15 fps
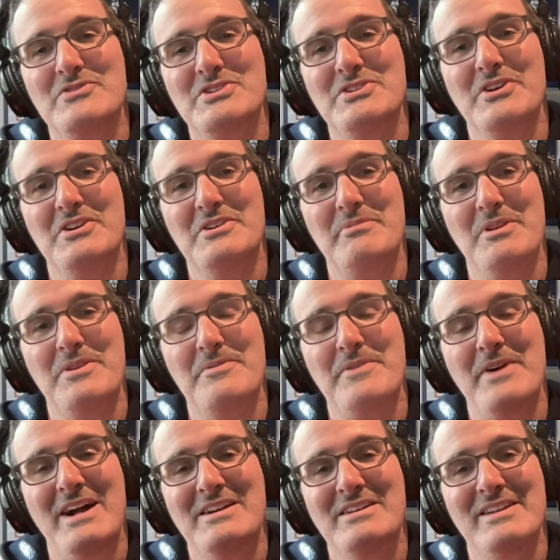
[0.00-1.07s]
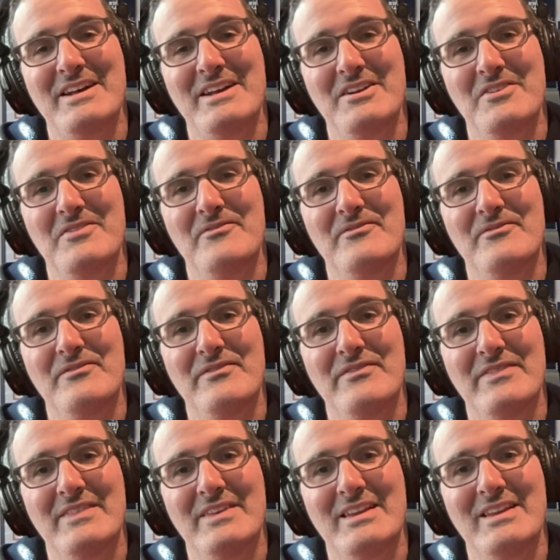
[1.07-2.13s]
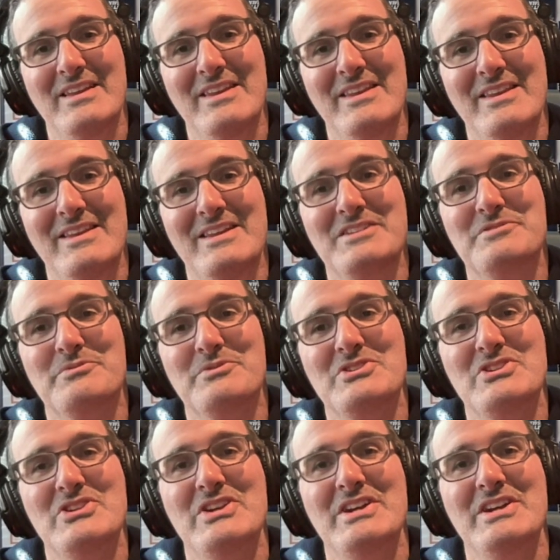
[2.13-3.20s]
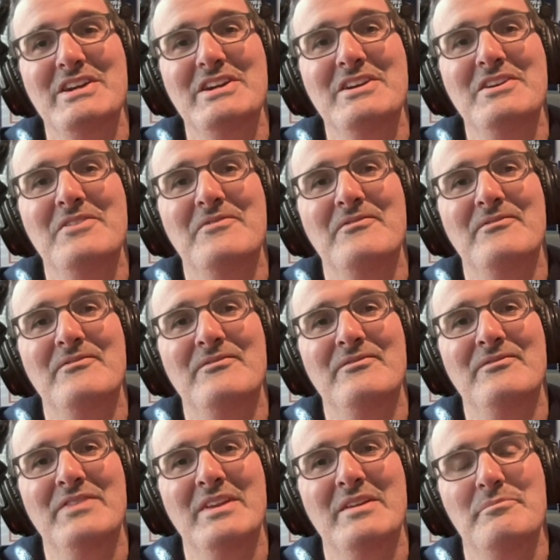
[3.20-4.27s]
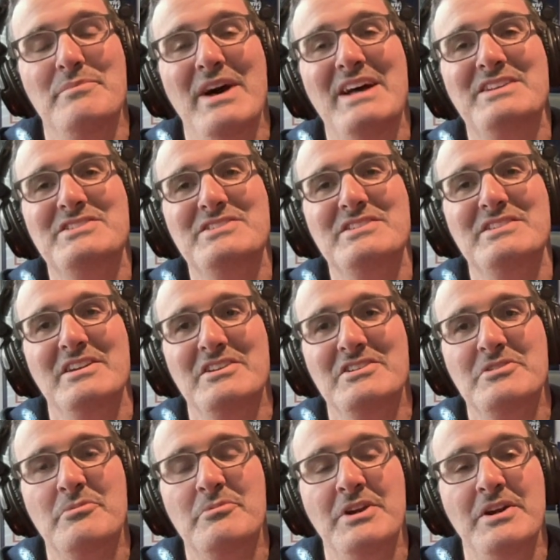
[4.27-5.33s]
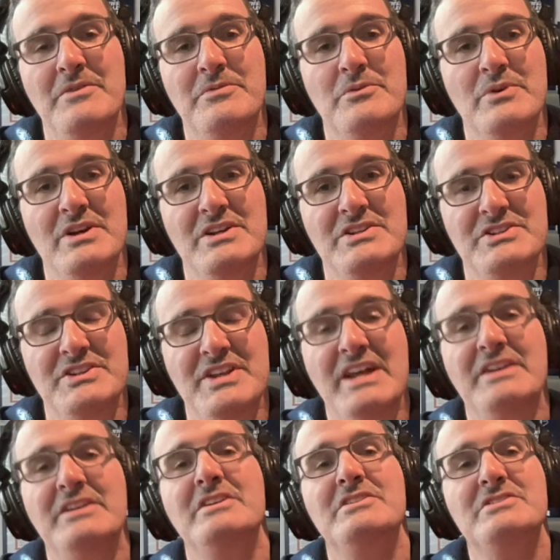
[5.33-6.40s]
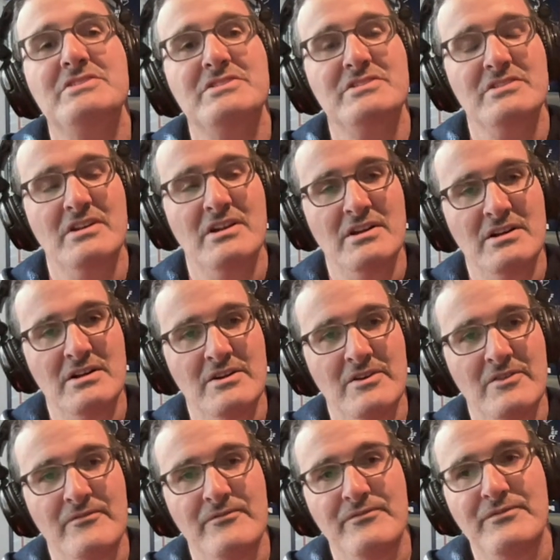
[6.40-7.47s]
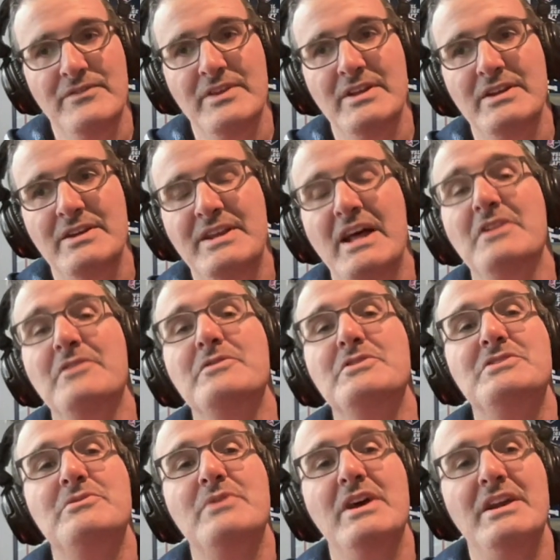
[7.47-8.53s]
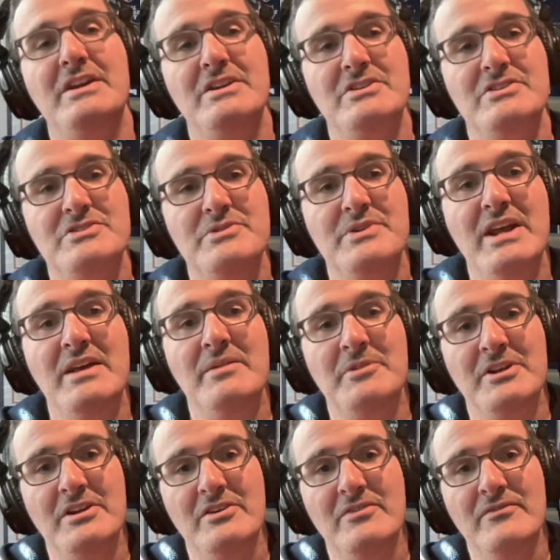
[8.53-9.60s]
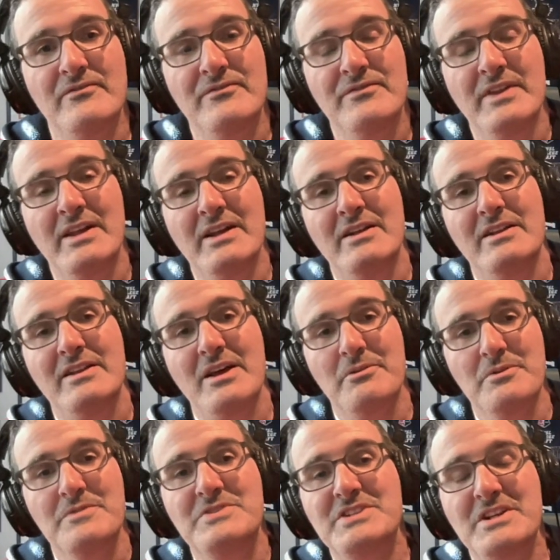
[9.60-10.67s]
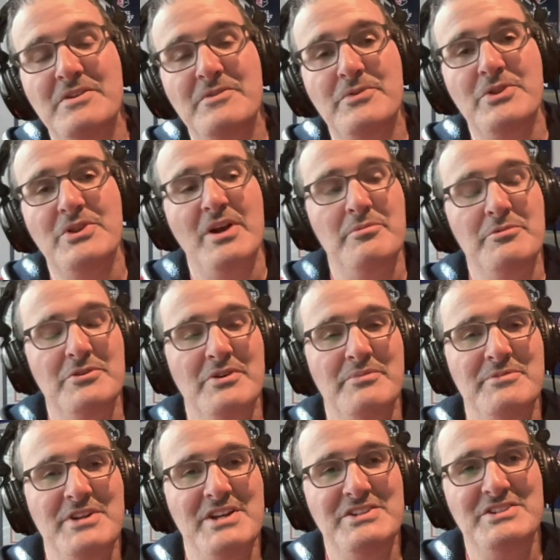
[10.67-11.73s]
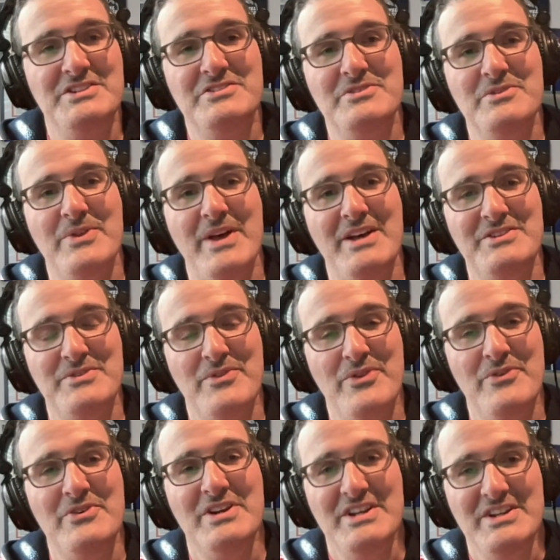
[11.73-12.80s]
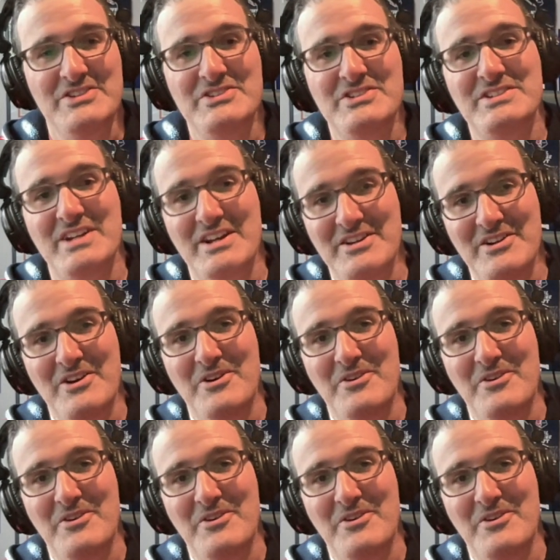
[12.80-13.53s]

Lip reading: She talked about the fact that this was the best in so many different ways, attendance, television ratings, you name it, that we've seen for the WNBA since 2003. And she said,